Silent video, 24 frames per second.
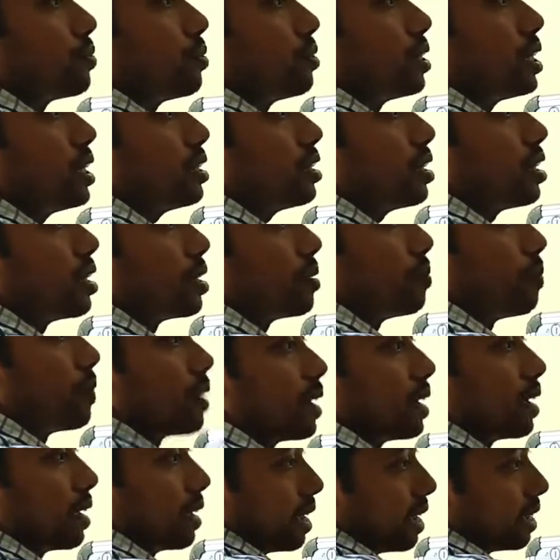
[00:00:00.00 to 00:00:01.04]
flow rate,
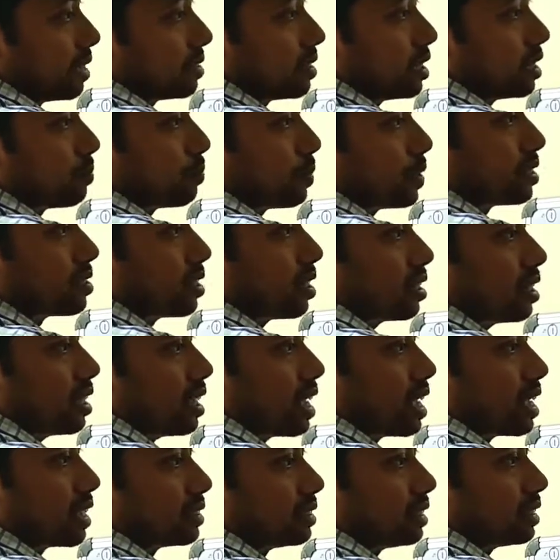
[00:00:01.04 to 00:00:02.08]
exit pressure,
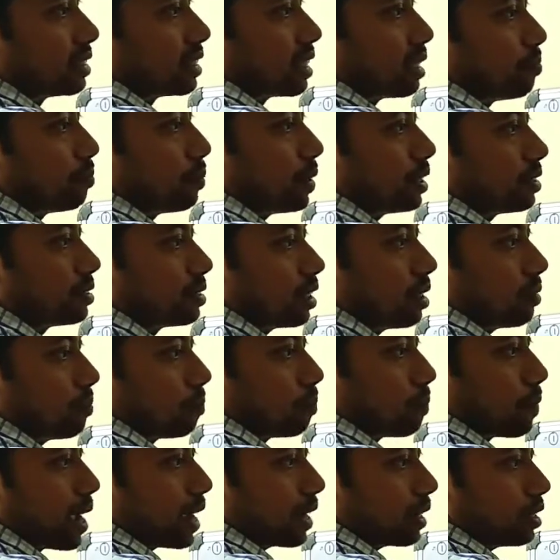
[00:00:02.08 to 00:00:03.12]
exit temperature,
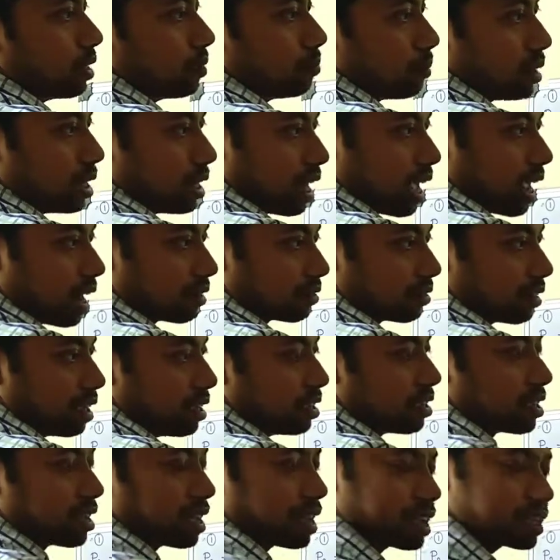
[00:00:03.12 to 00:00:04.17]
Mach number, and
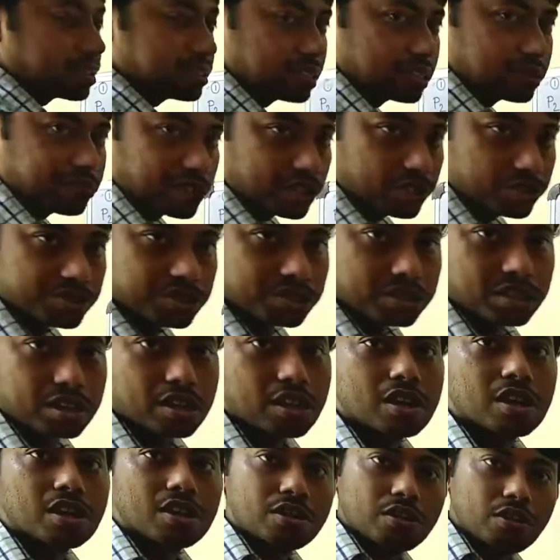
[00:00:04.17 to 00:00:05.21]
the exit velocity.
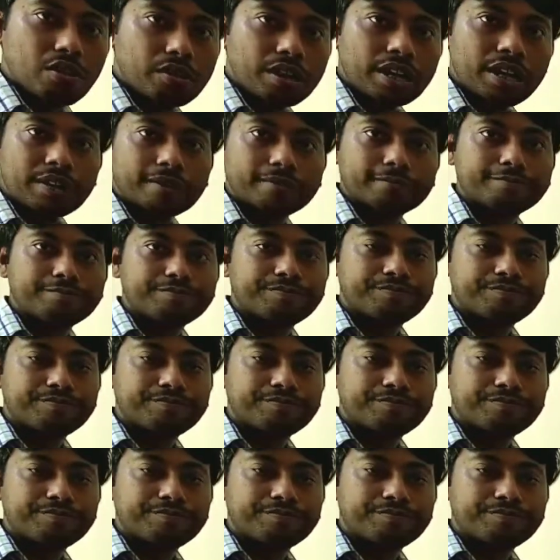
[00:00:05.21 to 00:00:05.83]
Okay.